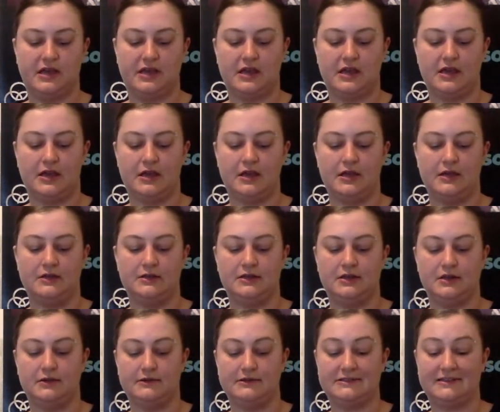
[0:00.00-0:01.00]
and
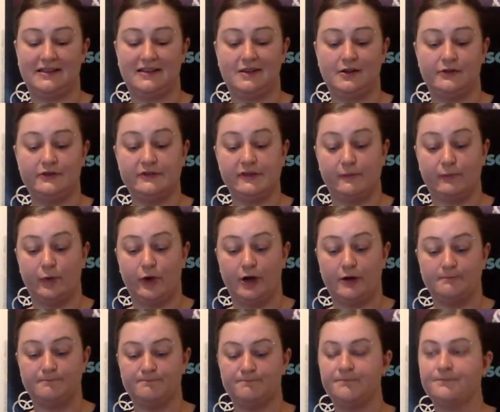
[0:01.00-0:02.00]
it's got to go
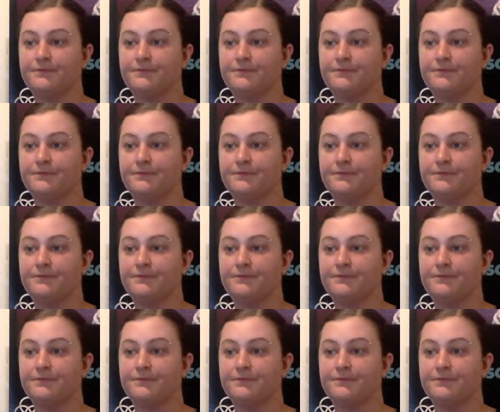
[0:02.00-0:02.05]
somewhere.